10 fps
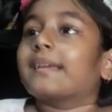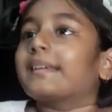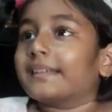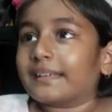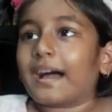
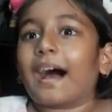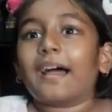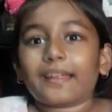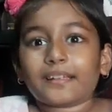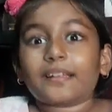yeah
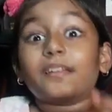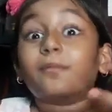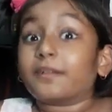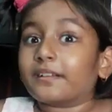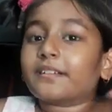and then the
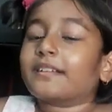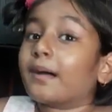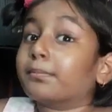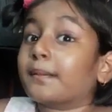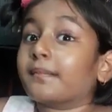wheelers
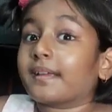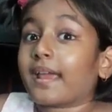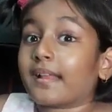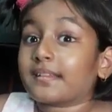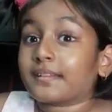helped them to
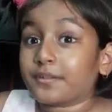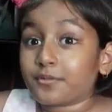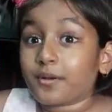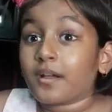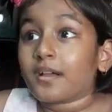get to